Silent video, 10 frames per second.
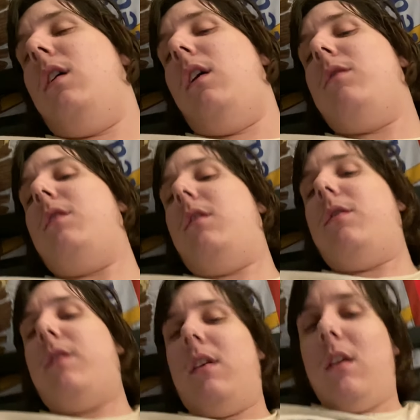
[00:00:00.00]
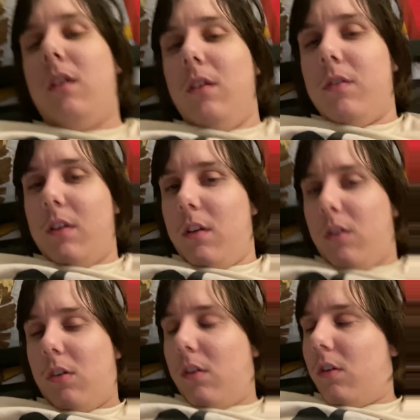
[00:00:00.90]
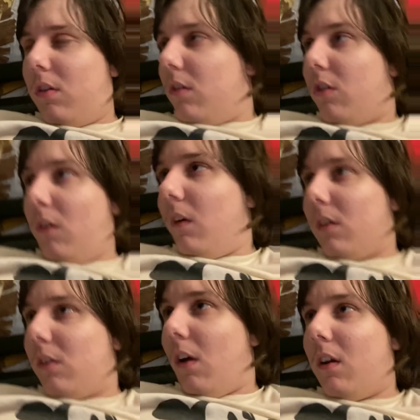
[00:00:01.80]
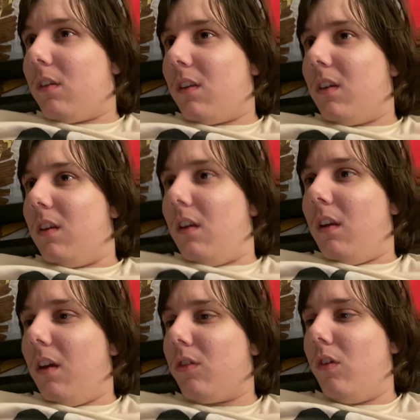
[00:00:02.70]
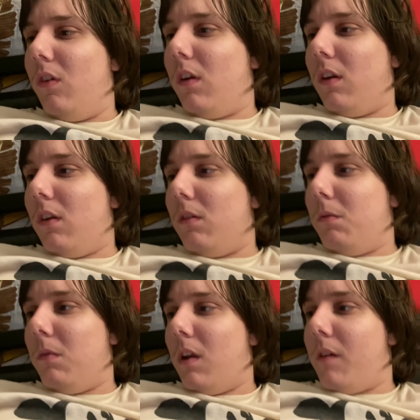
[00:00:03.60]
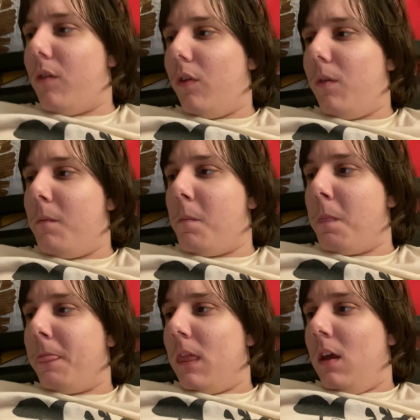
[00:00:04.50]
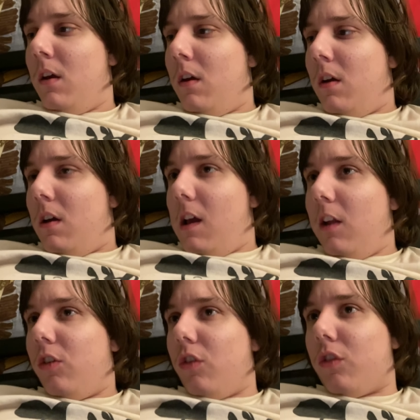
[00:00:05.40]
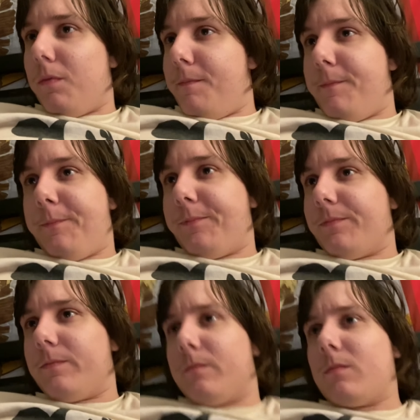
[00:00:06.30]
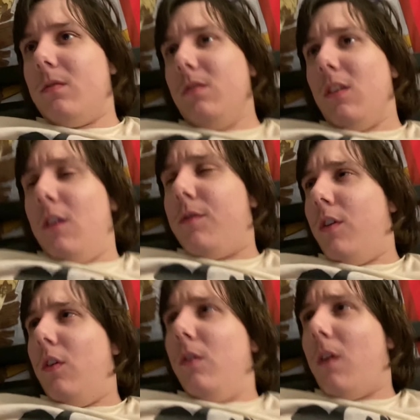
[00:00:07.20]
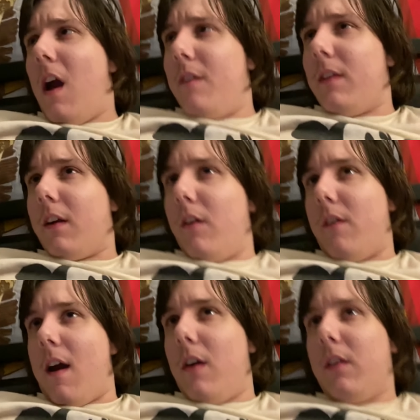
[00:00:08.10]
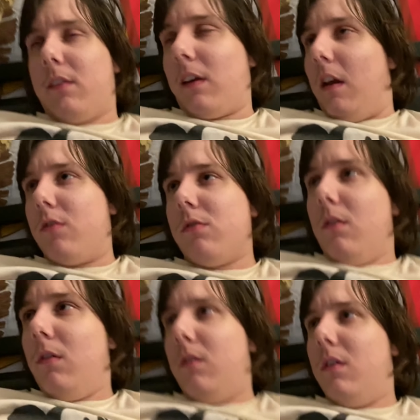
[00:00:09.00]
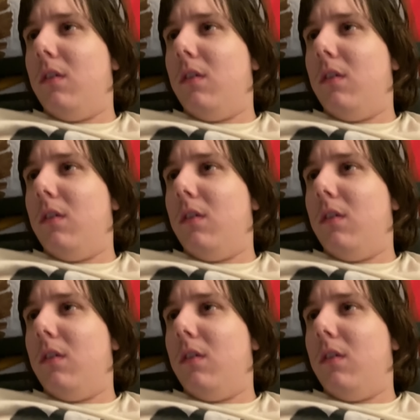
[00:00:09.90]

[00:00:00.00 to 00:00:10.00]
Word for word: even if even it's so exhausting in the desert and whatever it just if you have like a route a schedule